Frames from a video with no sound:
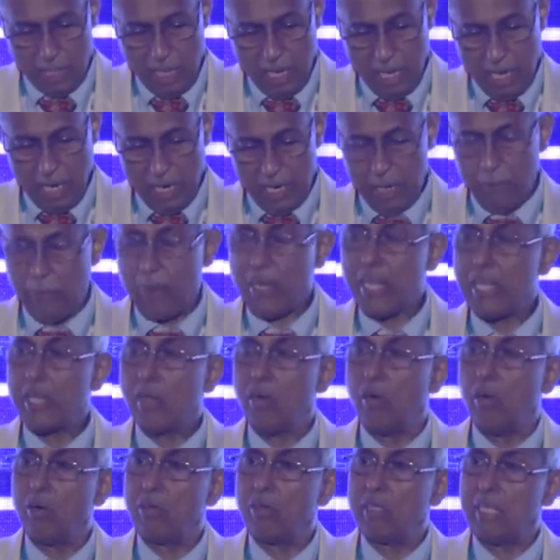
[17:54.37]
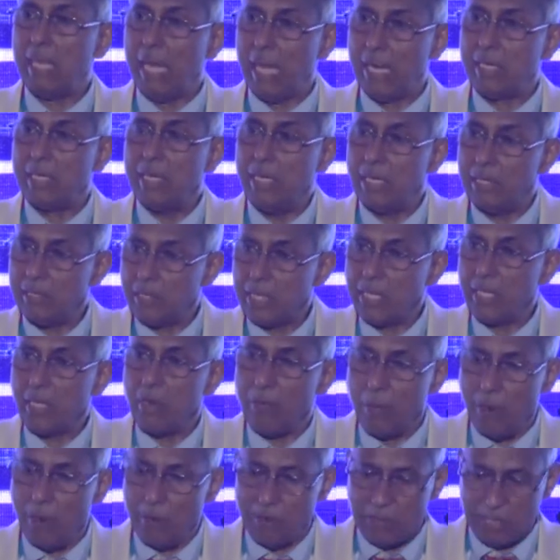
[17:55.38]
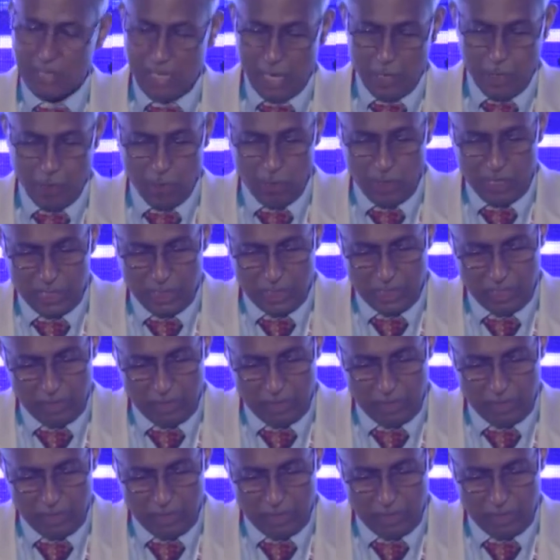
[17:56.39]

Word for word: And depending on that, think about cardioversion.